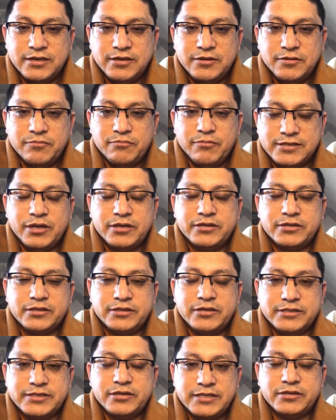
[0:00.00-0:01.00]

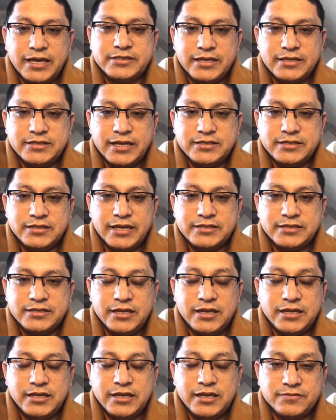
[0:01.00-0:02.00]
mental states, then
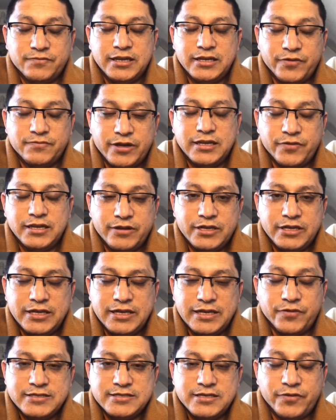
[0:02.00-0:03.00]
it's very
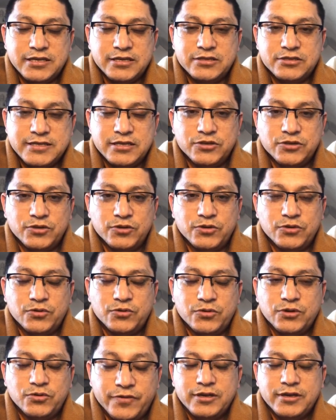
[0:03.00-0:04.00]
easy to
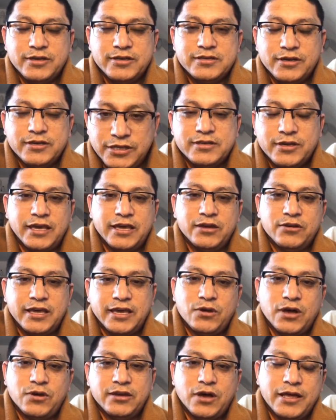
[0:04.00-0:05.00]
say,
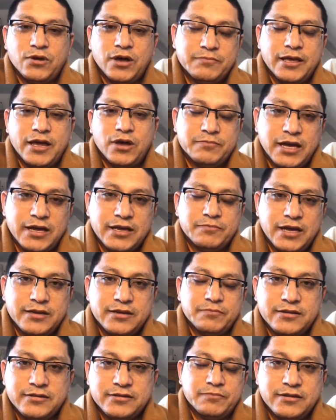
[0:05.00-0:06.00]
Oh, I am
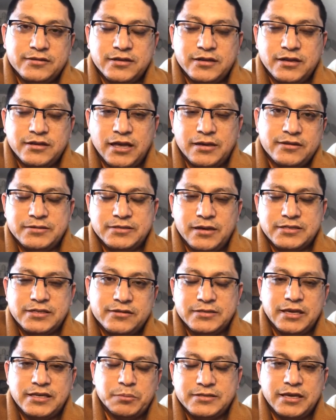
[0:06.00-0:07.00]
tired, uh, I just
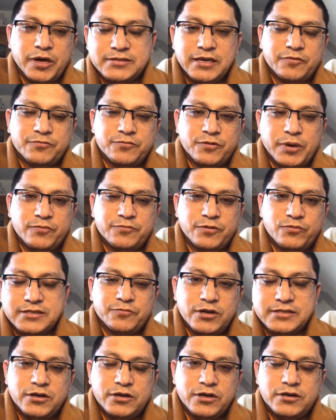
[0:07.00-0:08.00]
came back from
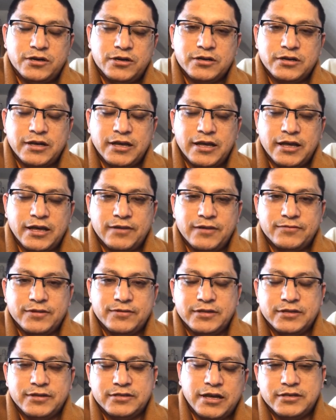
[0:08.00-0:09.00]
work, I
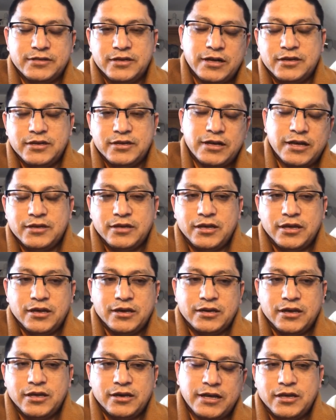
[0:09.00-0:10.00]
haven't uh,
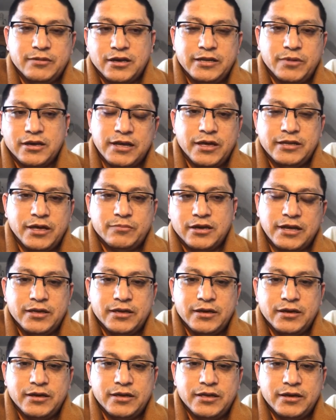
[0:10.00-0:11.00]
cleaned my.
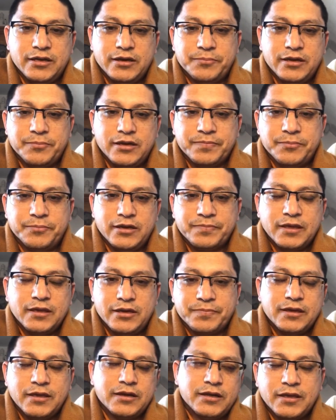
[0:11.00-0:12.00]
Uh,
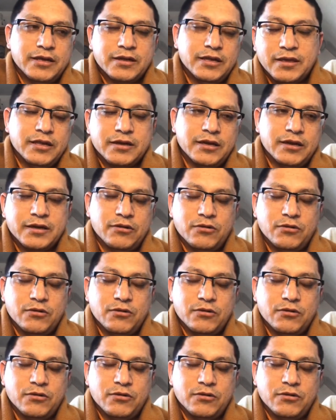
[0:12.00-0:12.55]
clean uh, or